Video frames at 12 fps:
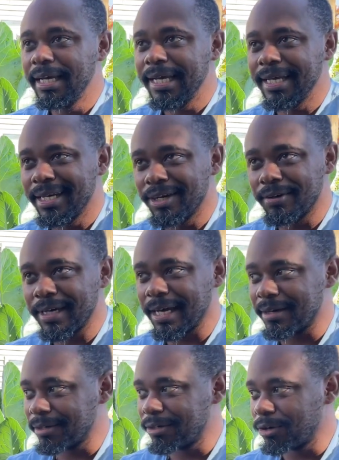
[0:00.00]
and they'll
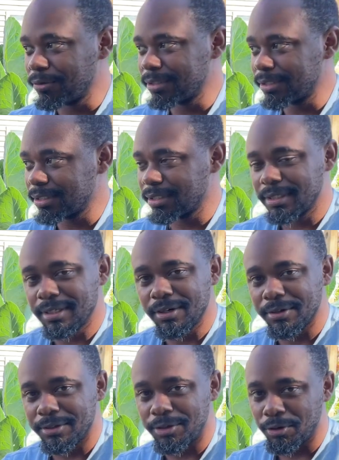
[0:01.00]
kind of go into
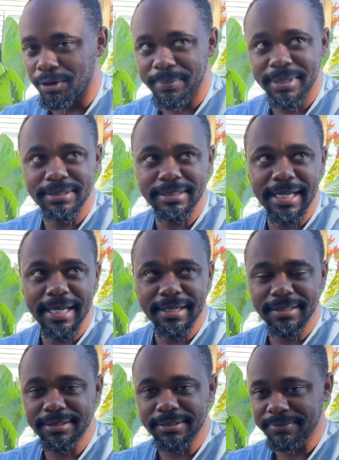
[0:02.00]
a dormant
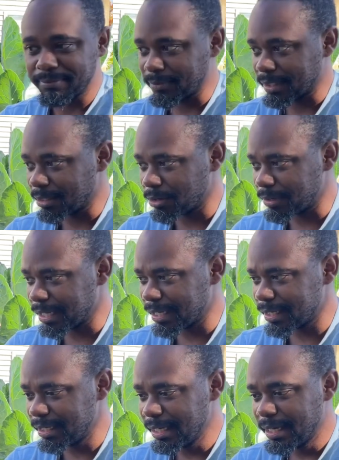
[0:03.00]
status.
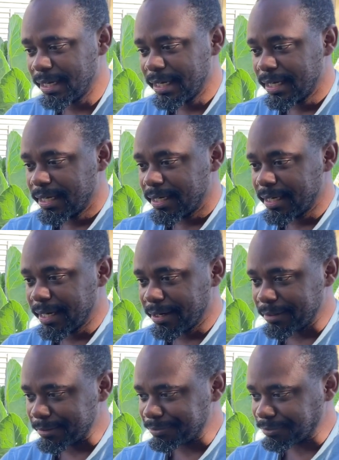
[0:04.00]
Okay.
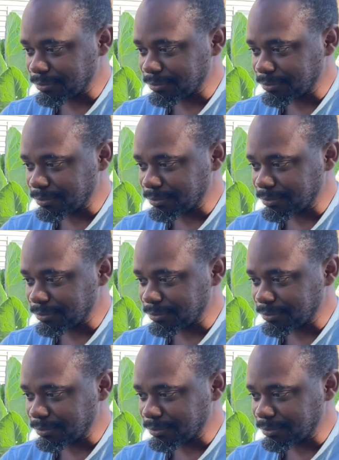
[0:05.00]
Now,